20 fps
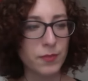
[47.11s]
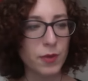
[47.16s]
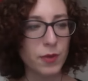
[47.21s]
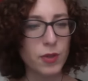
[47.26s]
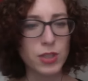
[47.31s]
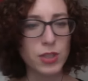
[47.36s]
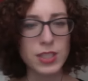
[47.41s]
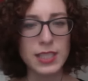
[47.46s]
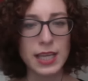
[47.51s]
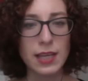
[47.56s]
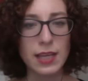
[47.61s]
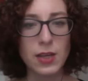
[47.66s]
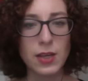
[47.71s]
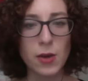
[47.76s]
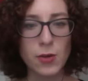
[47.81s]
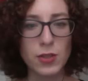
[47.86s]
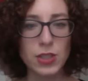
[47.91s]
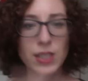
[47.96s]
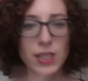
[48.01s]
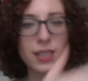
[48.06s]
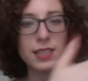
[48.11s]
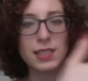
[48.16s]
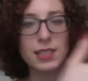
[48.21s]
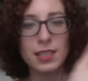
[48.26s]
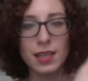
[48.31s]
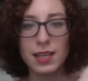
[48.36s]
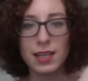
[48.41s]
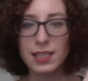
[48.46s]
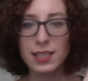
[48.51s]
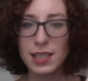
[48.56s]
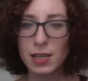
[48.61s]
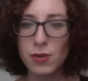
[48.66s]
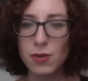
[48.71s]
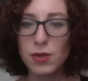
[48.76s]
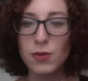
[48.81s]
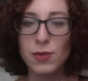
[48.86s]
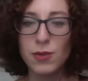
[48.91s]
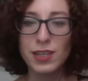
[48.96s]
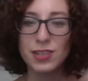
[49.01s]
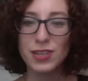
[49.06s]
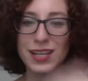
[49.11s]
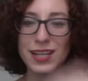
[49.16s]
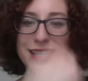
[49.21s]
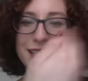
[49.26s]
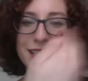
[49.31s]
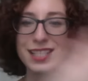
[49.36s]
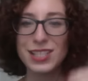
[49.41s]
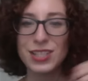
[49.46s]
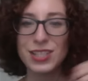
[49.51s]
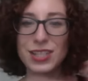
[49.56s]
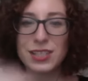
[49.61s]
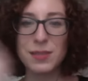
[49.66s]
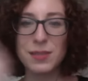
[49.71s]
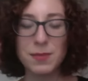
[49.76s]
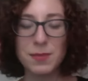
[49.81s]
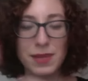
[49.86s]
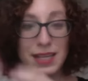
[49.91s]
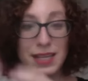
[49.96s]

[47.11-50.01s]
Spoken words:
or just like coaching, because I know you were in transition to being a